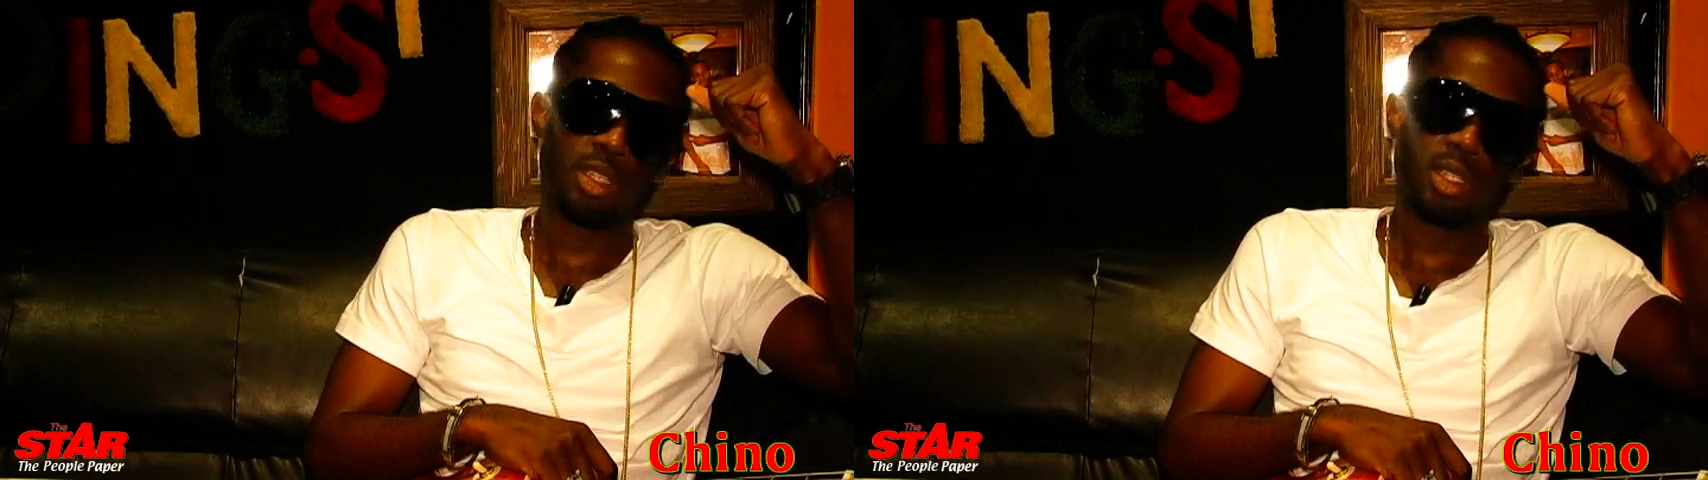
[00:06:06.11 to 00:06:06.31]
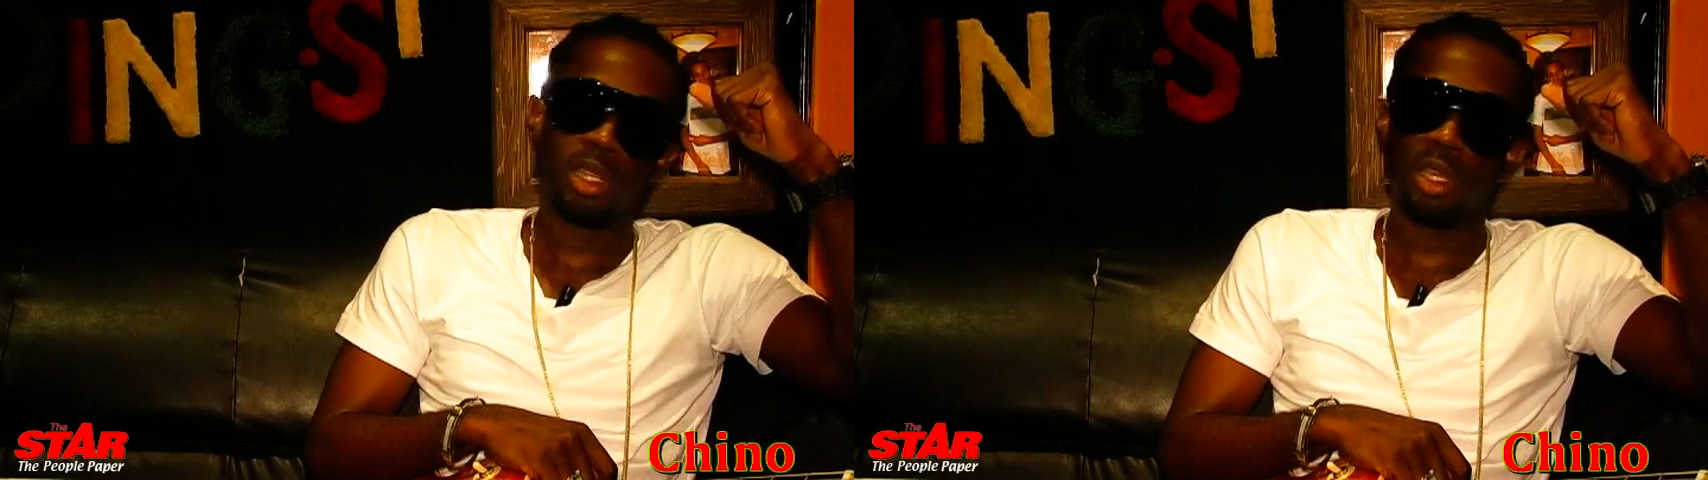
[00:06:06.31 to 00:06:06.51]

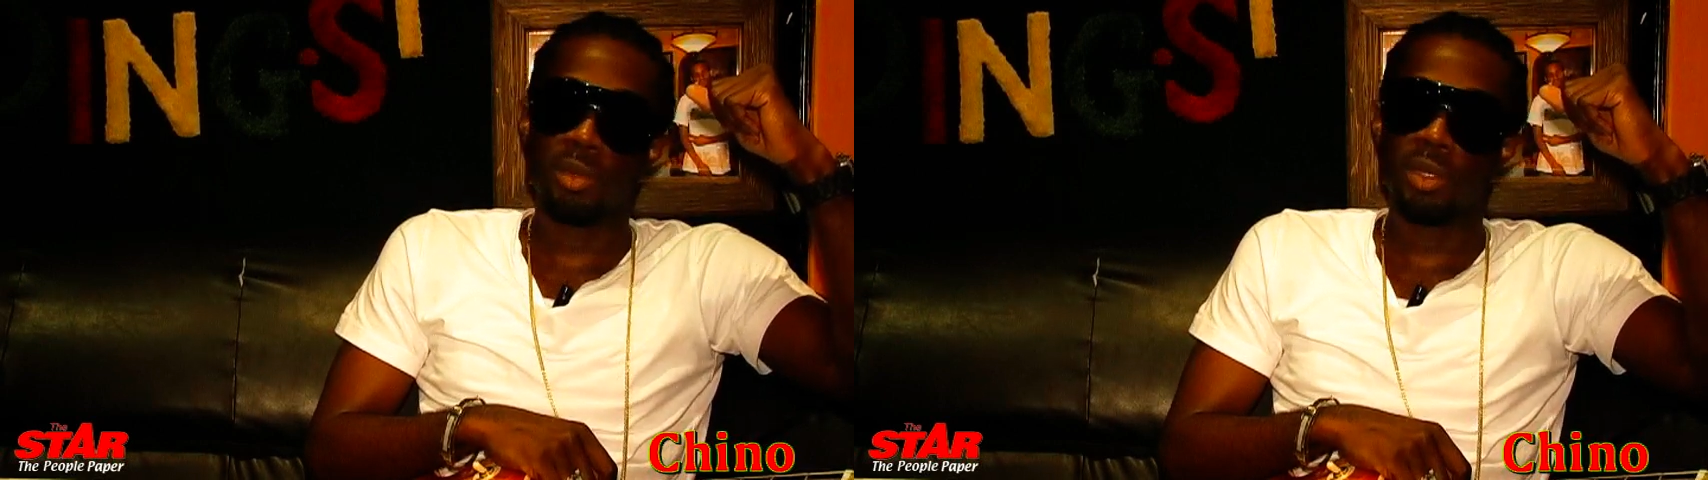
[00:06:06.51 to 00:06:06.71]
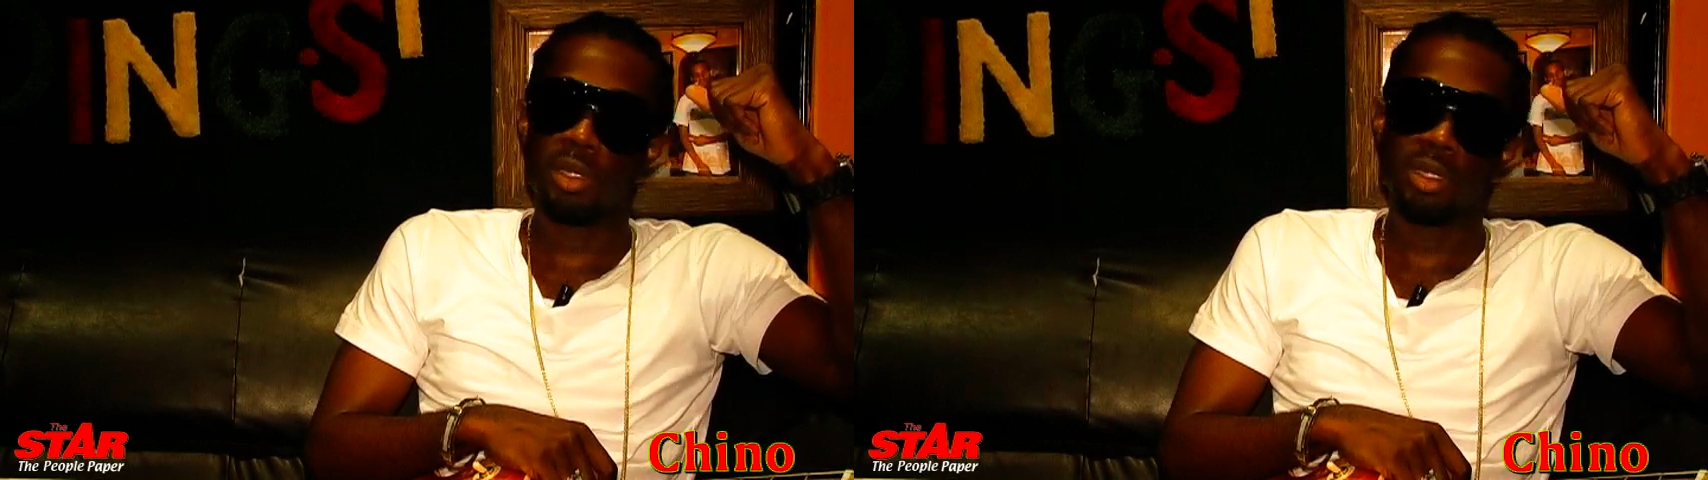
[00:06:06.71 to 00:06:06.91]
you
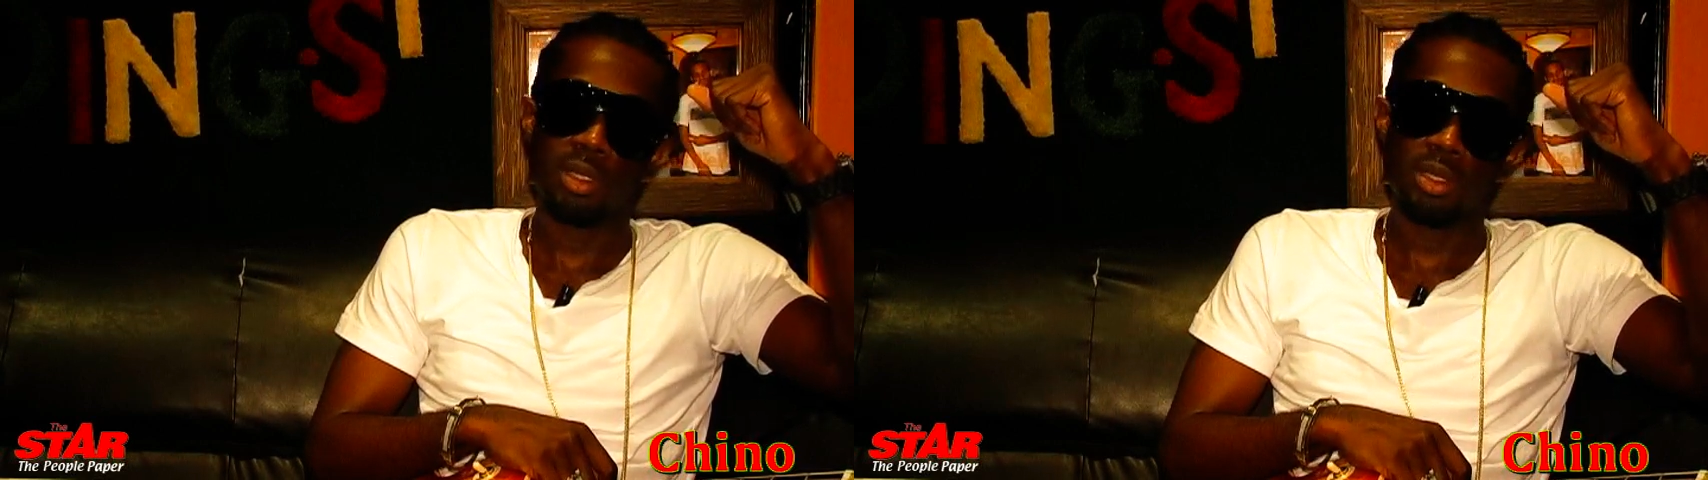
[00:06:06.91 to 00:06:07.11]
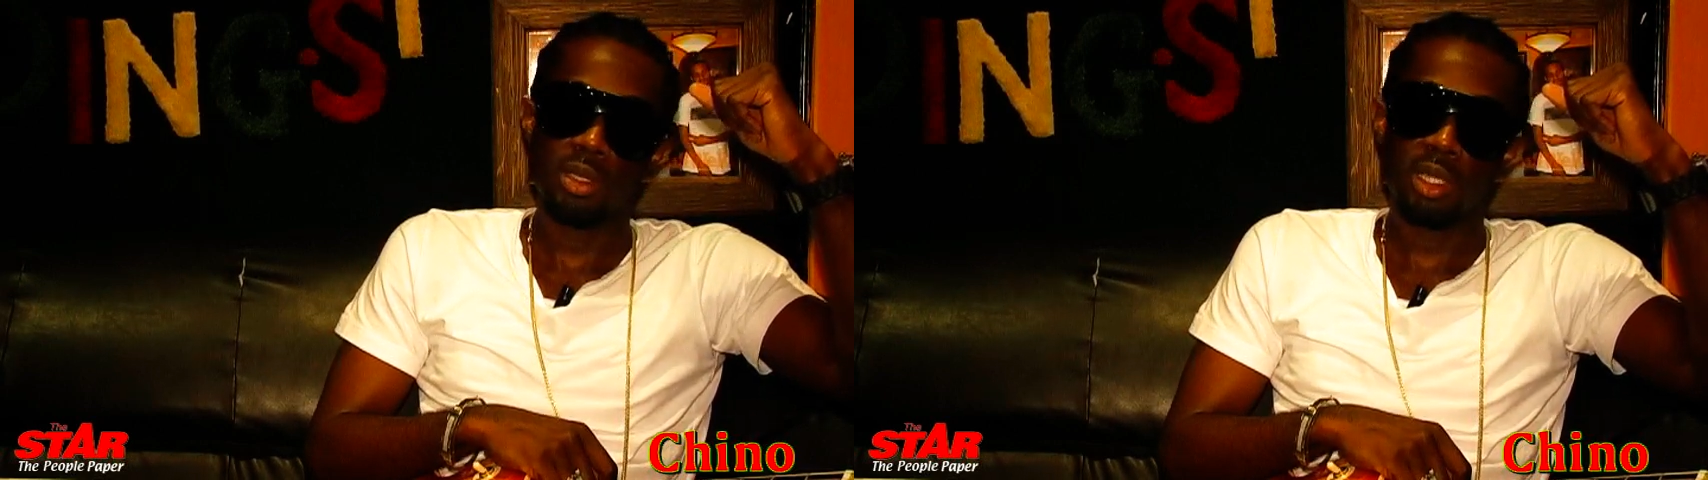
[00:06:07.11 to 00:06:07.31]
know what
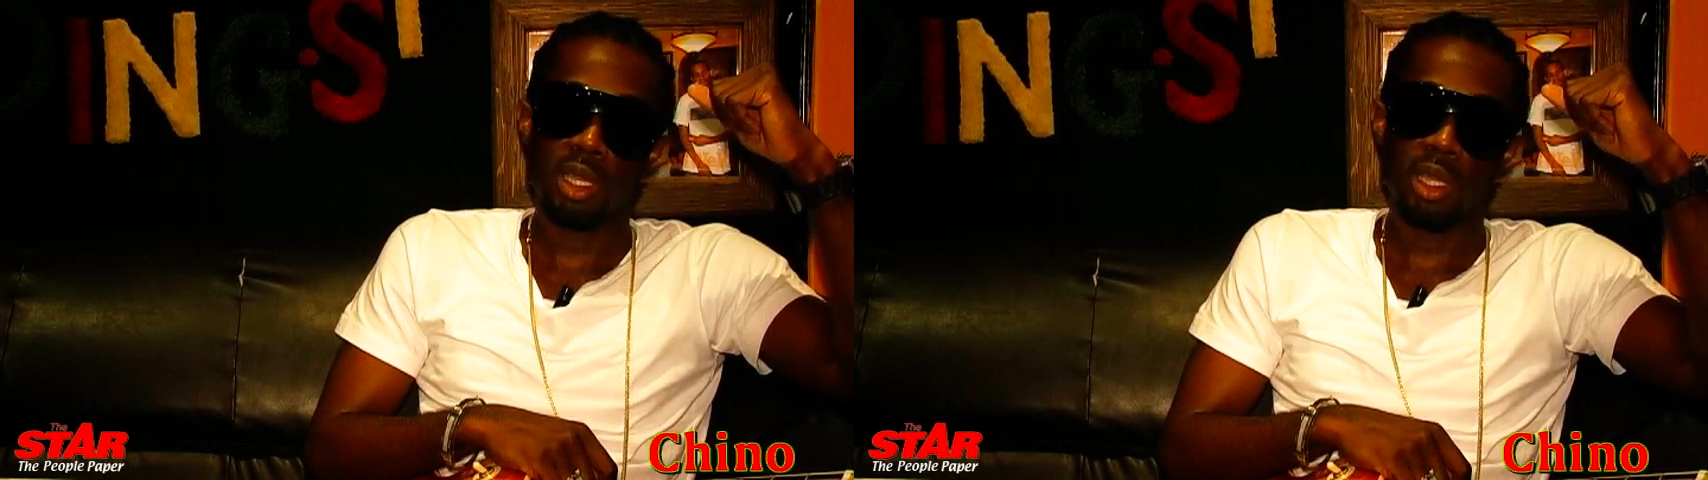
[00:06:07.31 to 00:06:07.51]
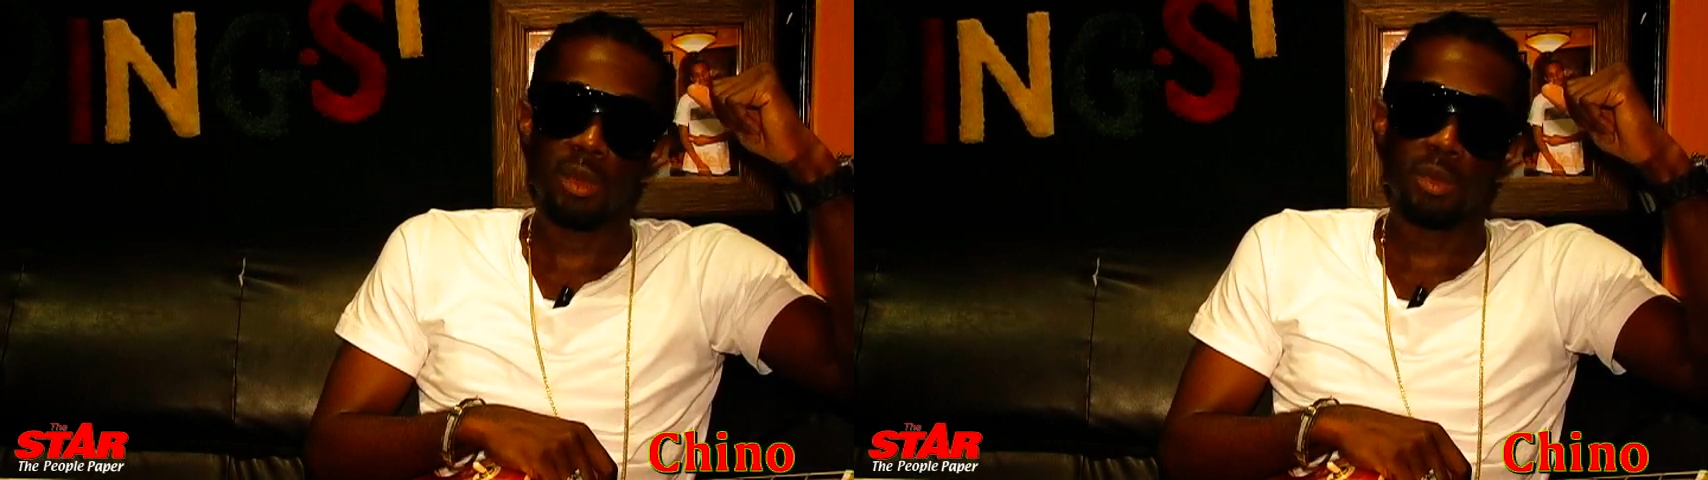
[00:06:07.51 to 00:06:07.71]

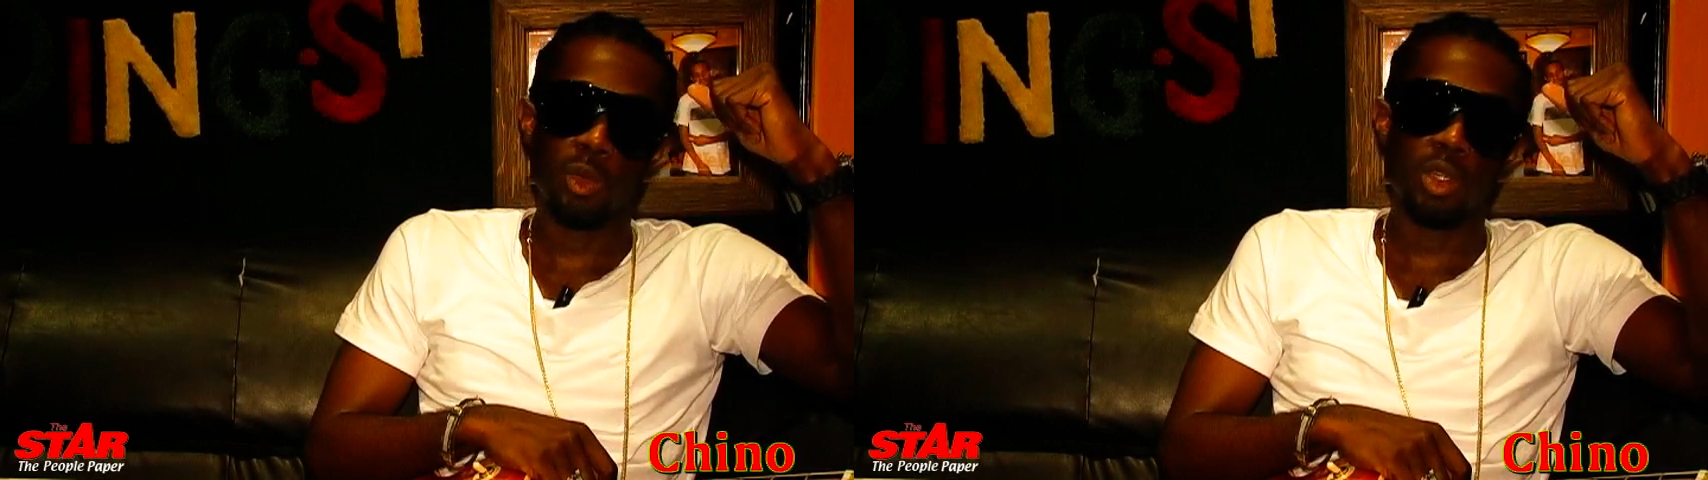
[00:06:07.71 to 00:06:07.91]
I mean,